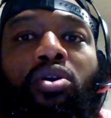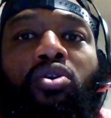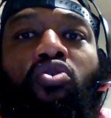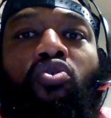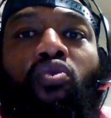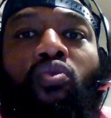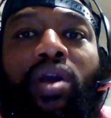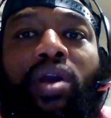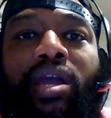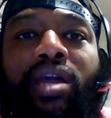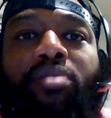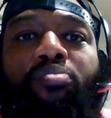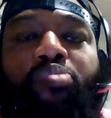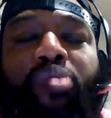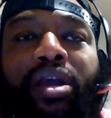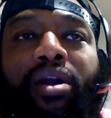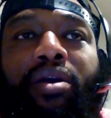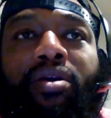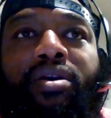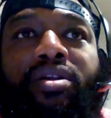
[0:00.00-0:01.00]

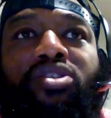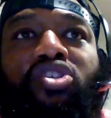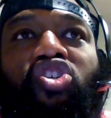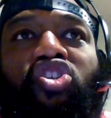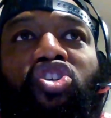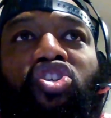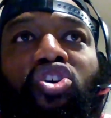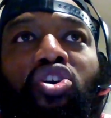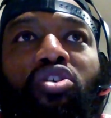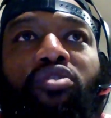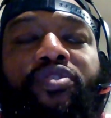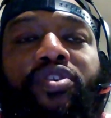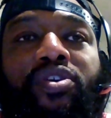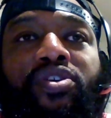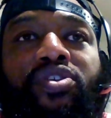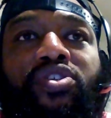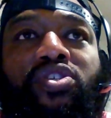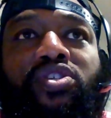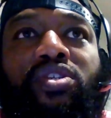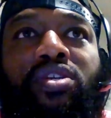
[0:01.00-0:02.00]
grandparents'
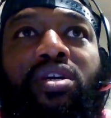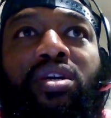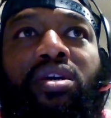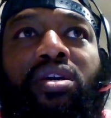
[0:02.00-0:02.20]
service